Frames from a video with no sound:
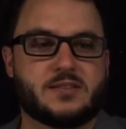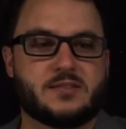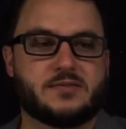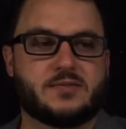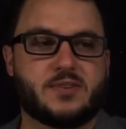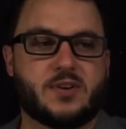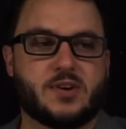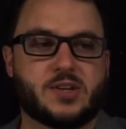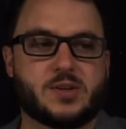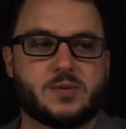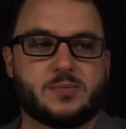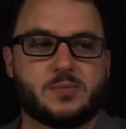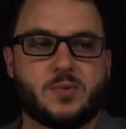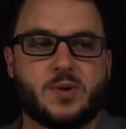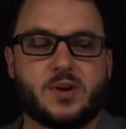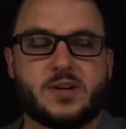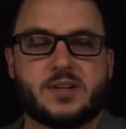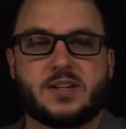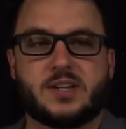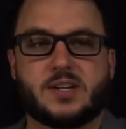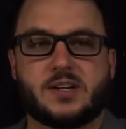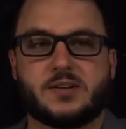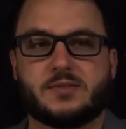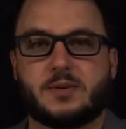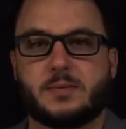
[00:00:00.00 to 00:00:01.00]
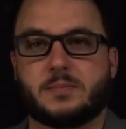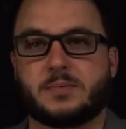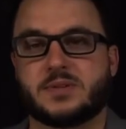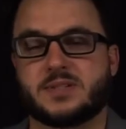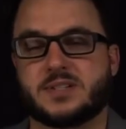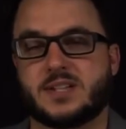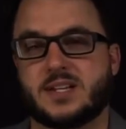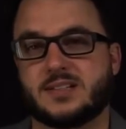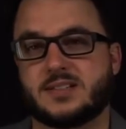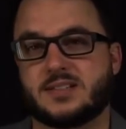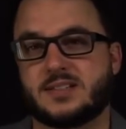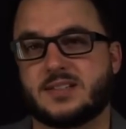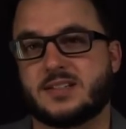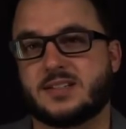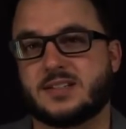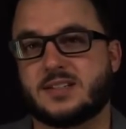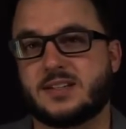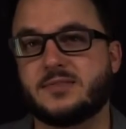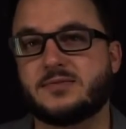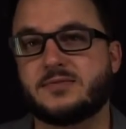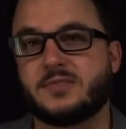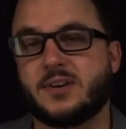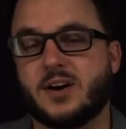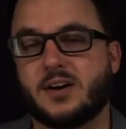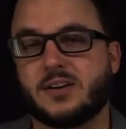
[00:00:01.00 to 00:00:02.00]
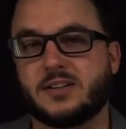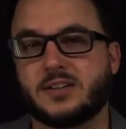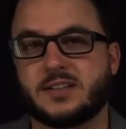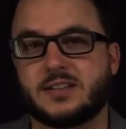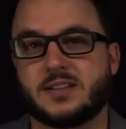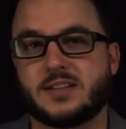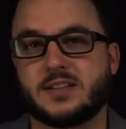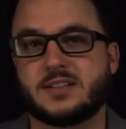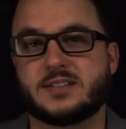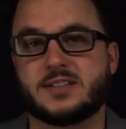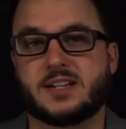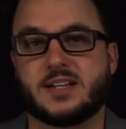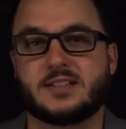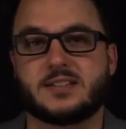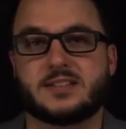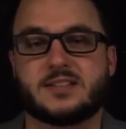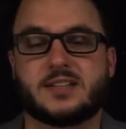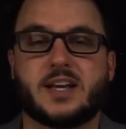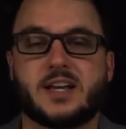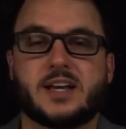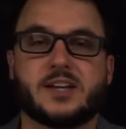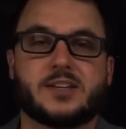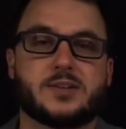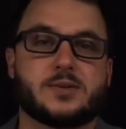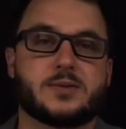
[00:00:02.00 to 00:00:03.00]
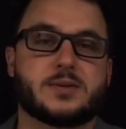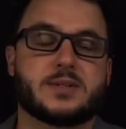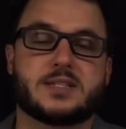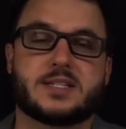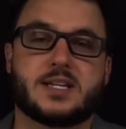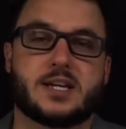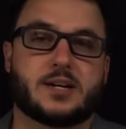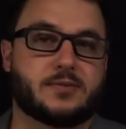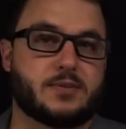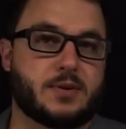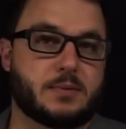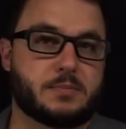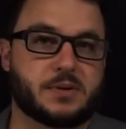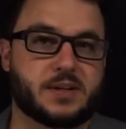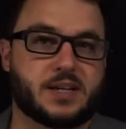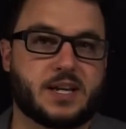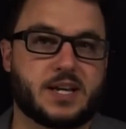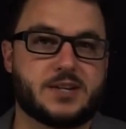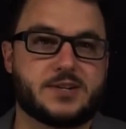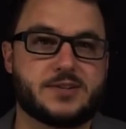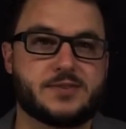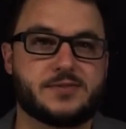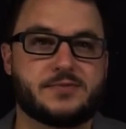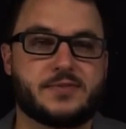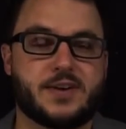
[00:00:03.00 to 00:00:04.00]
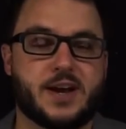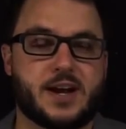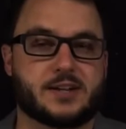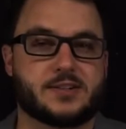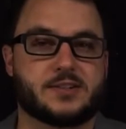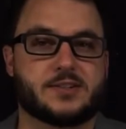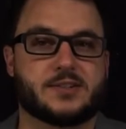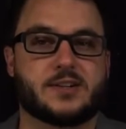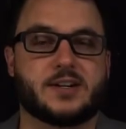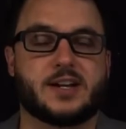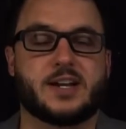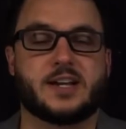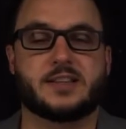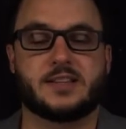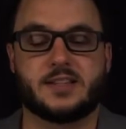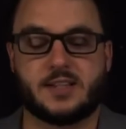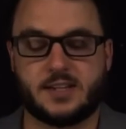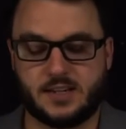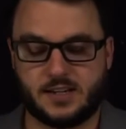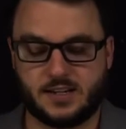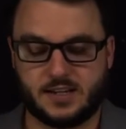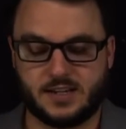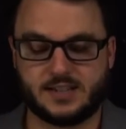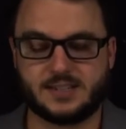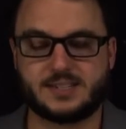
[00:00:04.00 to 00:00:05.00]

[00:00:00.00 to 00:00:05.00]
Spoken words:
volume 1 here represents the default in the sense that you would set a replication factor and the